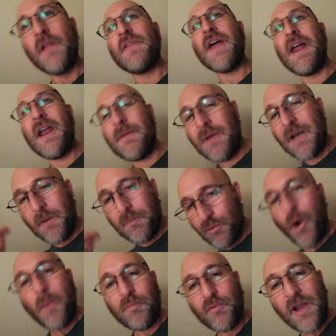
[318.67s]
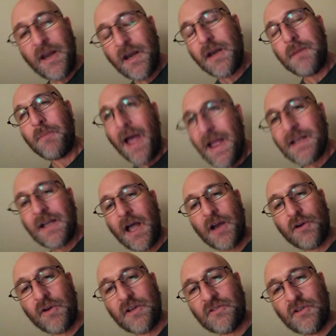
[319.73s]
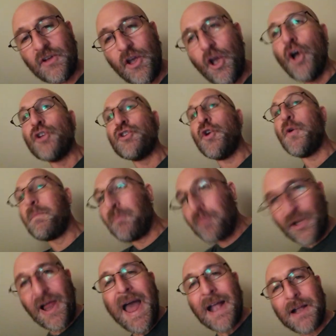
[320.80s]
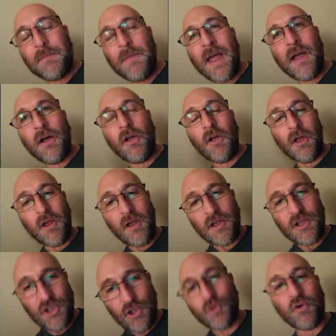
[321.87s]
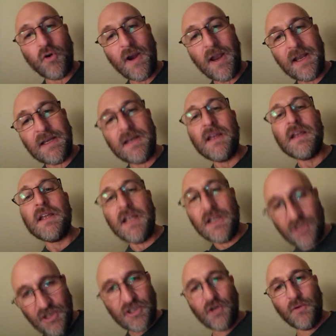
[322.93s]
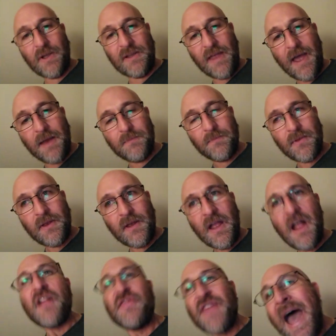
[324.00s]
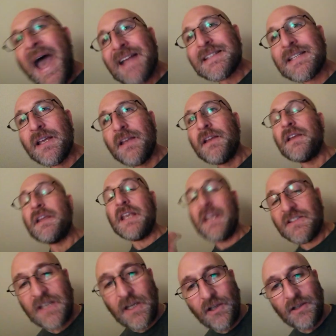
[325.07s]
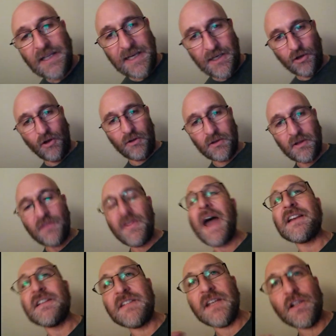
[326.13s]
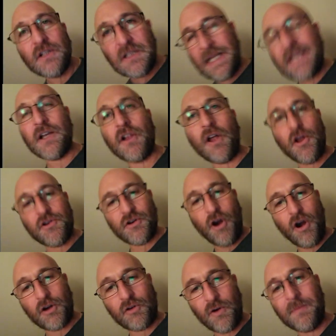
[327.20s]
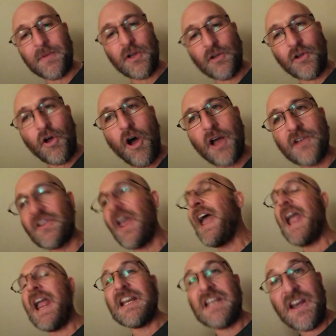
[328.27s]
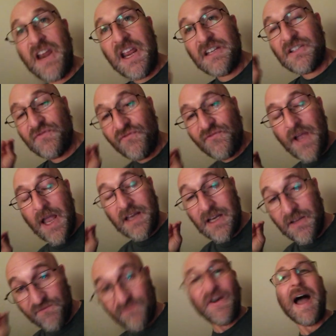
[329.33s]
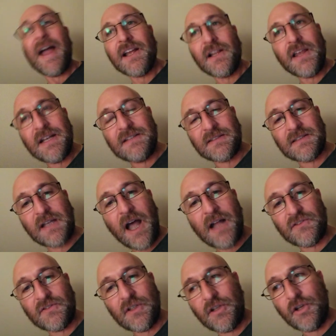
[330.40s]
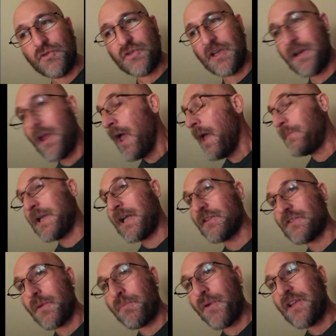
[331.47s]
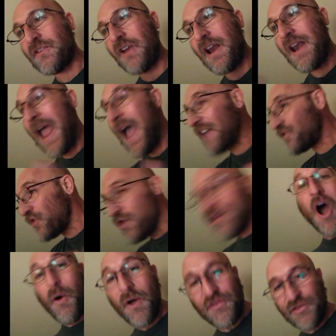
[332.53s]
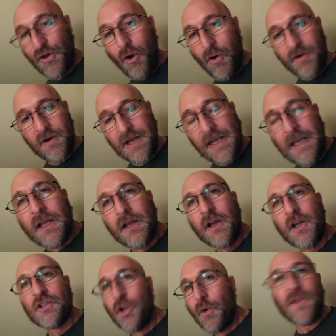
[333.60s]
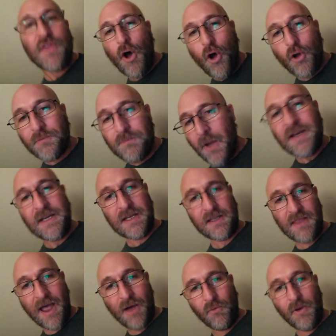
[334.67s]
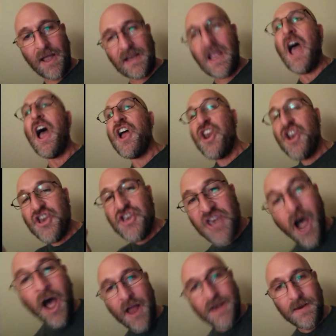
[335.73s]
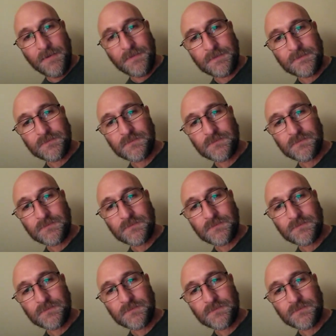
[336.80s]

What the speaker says: that had been appropriated by Congress to blackmail Ukraine into doing that. That is illegal. That is illegal under our criminal laws, and it violates the Constitution because the president has no authority to withhold money in that way. None.